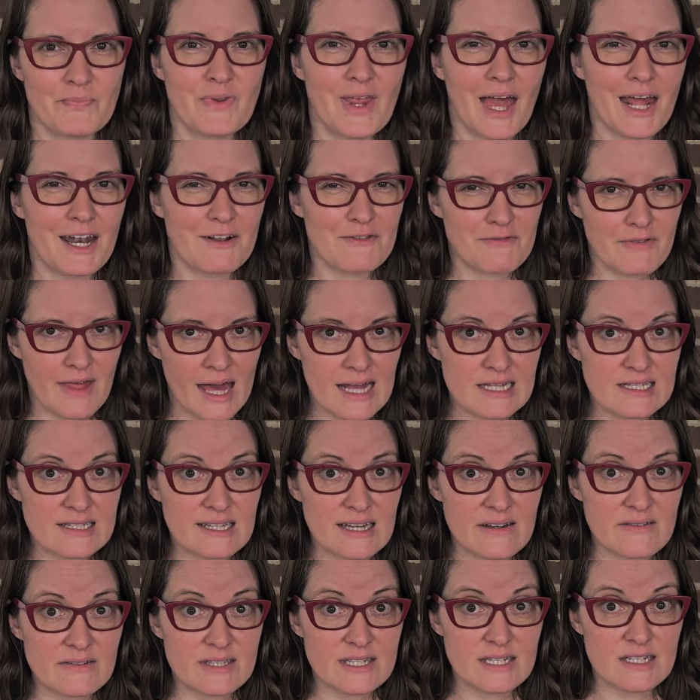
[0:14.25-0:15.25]
And if that
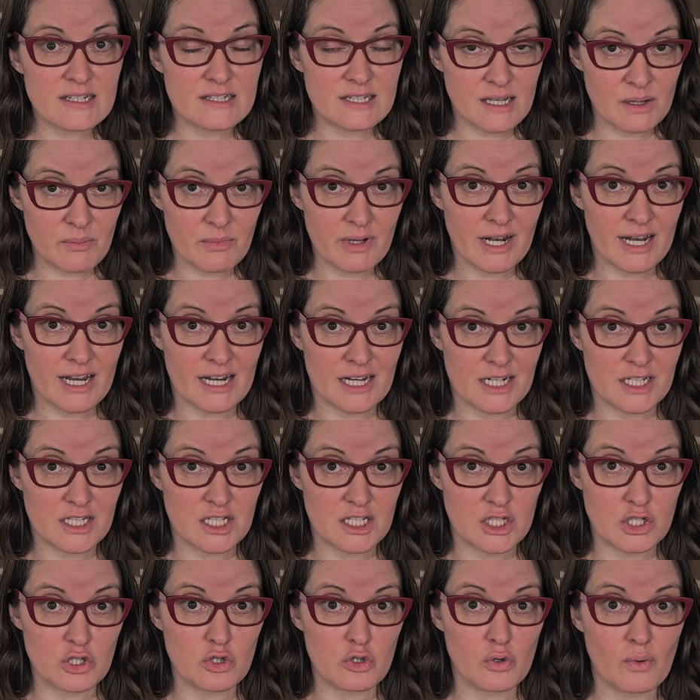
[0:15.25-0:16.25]
sounds intimidating to
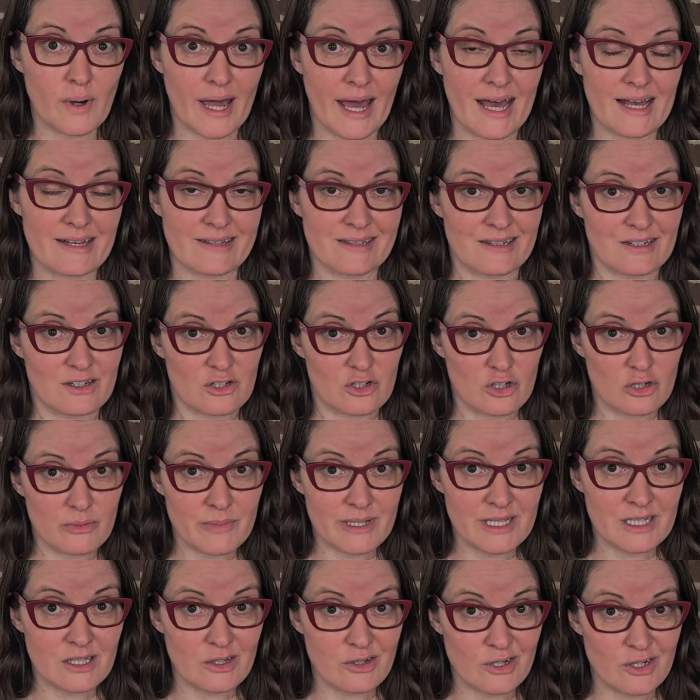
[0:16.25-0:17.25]
you as a
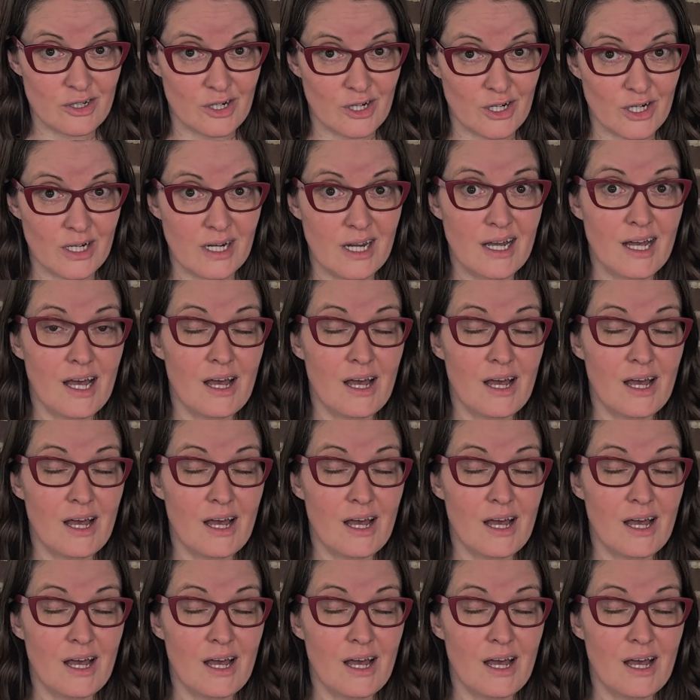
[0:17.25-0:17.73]
German learner,